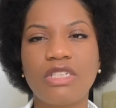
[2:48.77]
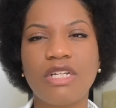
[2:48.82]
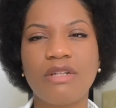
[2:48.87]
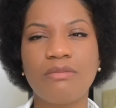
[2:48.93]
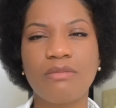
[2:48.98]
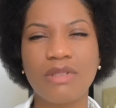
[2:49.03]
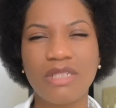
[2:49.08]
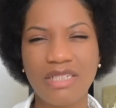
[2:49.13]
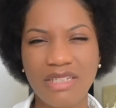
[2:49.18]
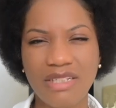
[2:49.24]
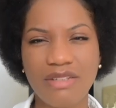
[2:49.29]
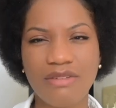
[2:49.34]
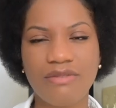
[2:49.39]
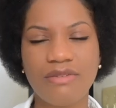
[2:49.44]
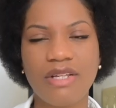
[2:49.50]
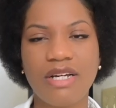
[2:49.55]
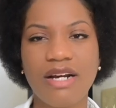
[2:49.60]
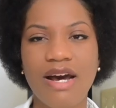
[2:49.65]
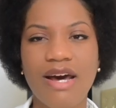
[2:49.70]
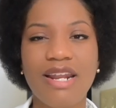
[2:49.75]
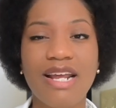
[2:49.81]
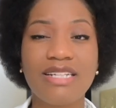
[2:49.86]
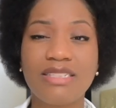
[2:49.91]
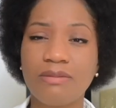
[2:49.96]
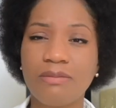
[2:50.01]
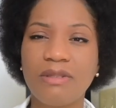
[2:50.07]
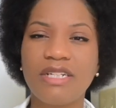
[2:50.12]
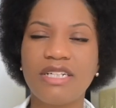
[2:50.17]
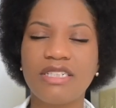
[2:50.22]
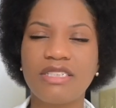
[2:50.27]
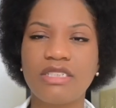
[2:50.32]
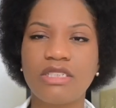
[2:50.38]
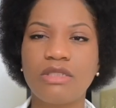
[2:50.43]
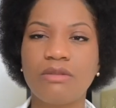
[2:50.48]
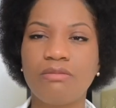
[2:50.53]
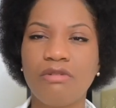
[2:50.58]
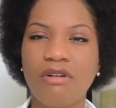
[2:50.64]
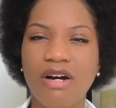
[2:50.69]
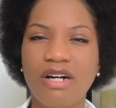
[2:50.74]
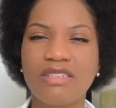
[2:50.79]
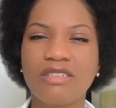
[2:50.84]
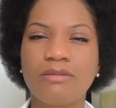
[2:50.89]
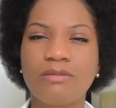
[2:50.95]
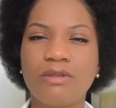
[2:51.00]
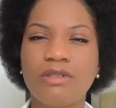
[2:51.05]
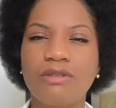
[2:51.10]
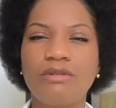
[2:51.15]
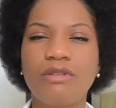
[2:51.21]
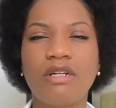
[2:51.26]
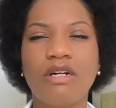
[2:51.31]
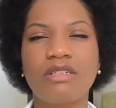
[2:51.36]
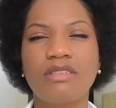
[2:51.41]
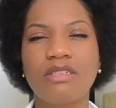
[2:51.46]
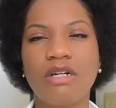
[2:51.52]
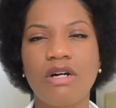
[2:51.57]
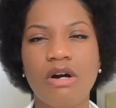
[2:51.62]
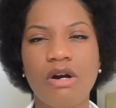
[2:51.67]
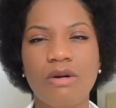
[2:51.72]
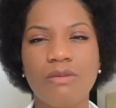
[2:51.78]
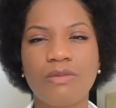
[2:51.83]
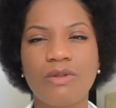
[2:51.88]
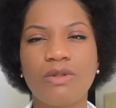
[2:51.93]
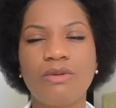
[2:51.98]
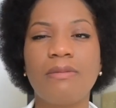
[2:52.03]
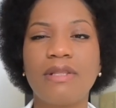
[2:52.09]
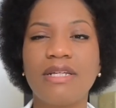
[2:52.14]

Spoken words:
and believe that God has plans to prosper you and not to harm you.